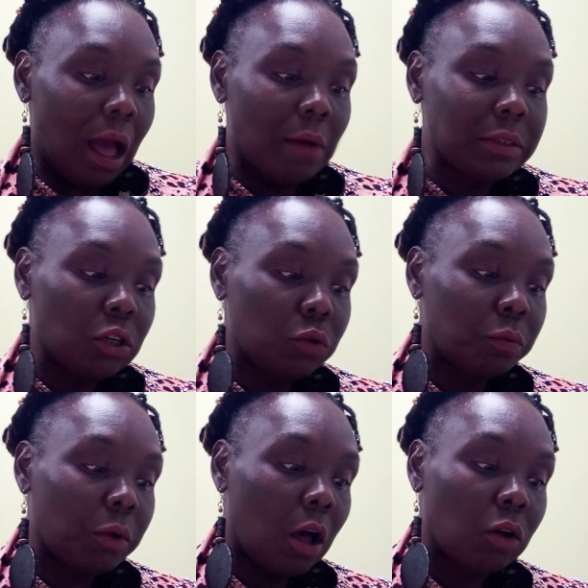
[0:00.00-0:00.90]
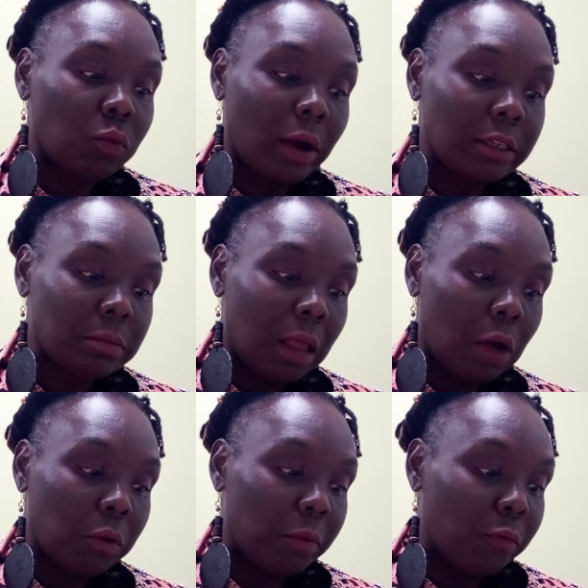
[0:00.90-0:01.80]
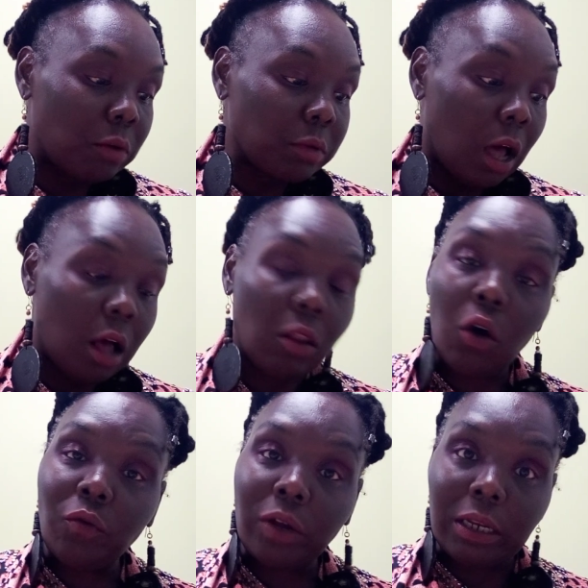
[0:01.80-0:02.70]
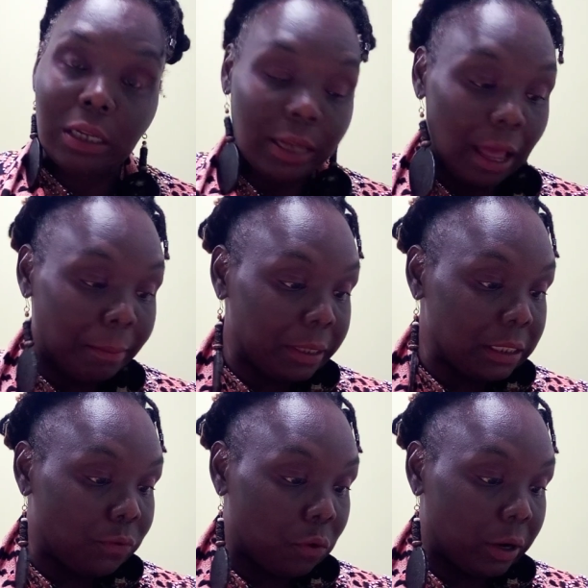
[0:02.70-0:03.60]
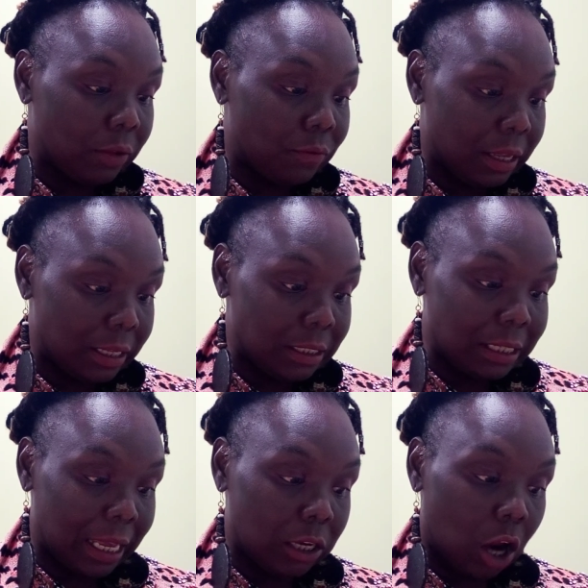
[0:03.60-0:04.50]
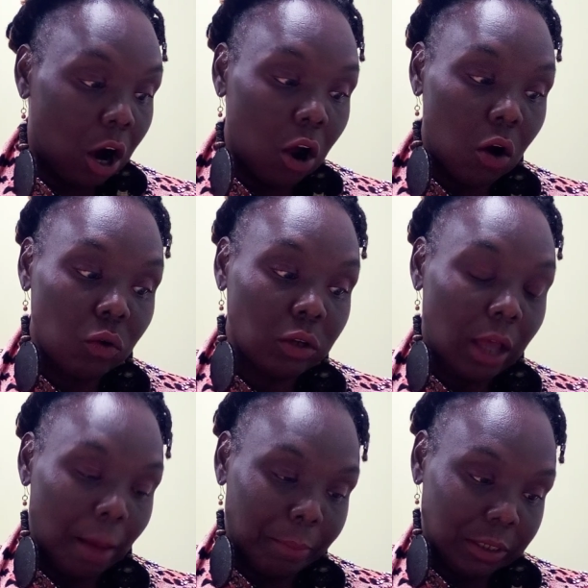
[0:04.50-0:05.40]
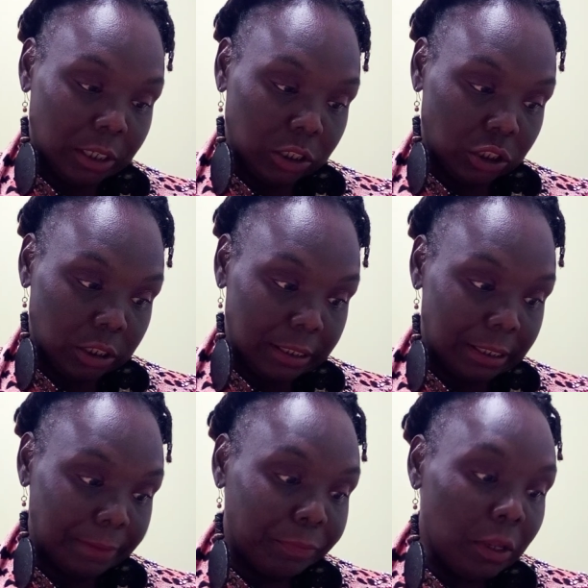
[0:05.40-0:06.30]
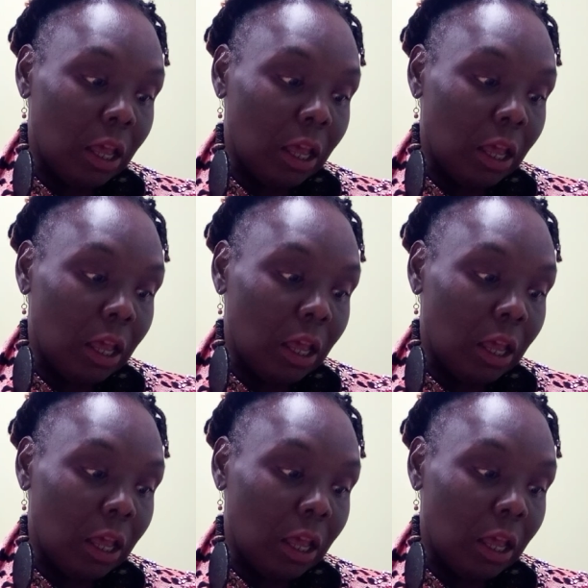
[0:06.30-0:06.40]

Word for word: I was in a group called Writer's Block. We performed all over Indianapolis for events and our own competitions.